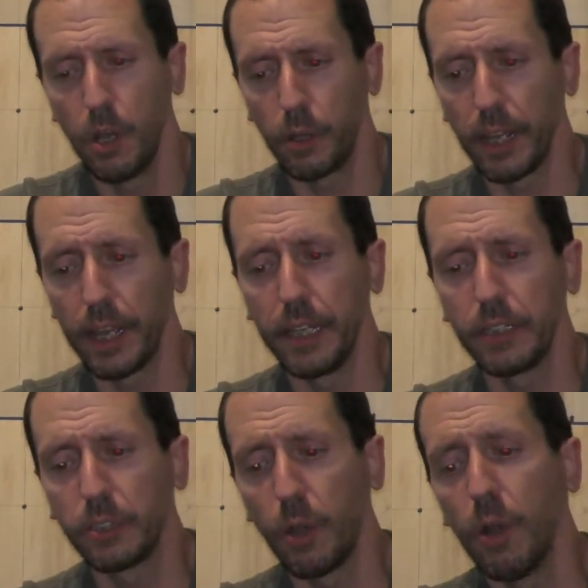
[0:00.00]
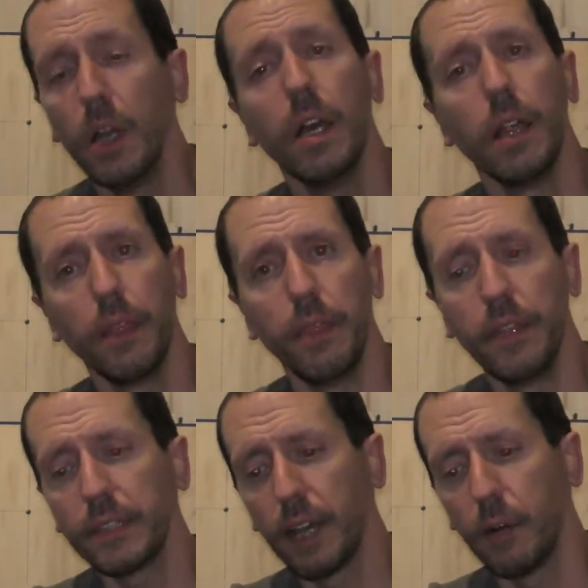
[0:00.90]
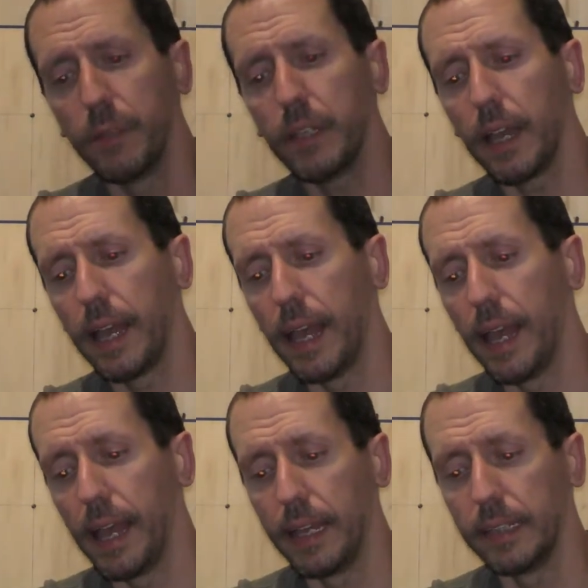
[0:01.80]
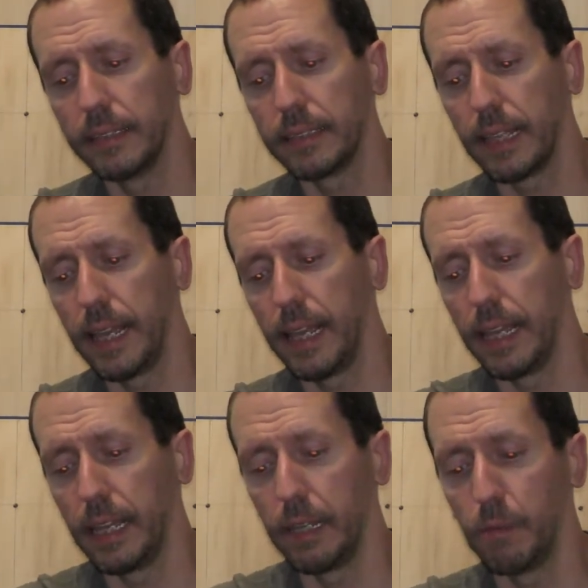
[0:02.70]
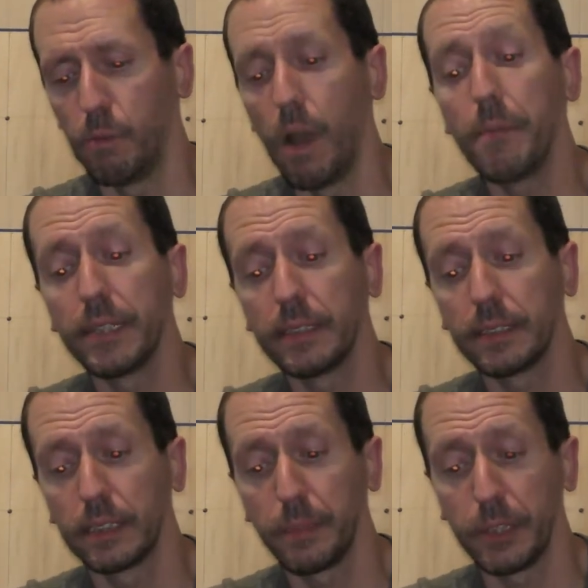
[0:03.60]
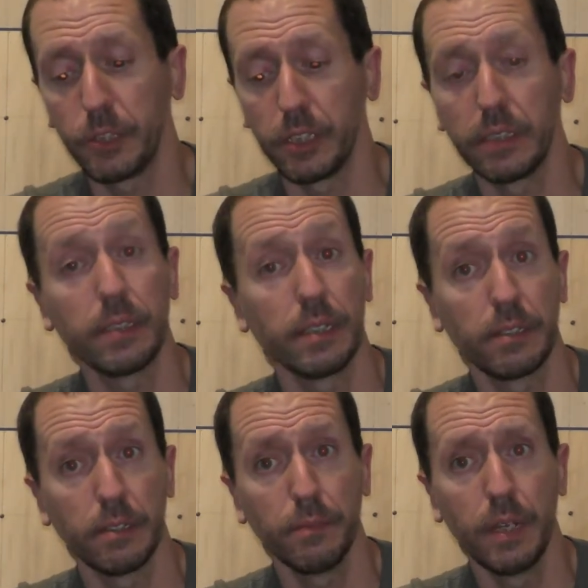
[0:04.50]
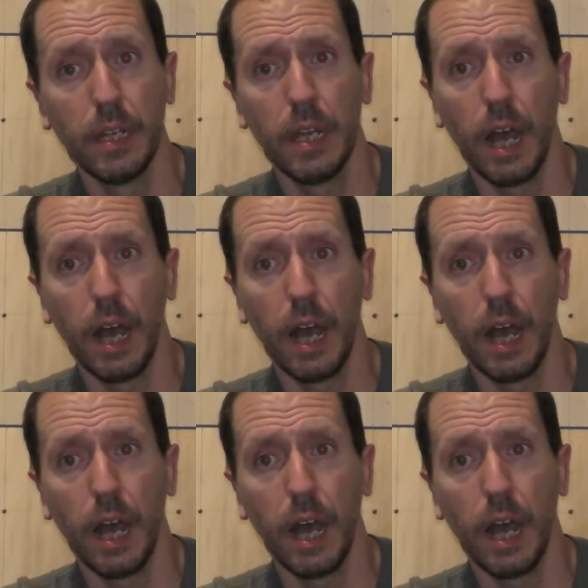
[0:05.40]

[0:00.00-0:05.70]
Okay, so this helmet has a webbing suspension system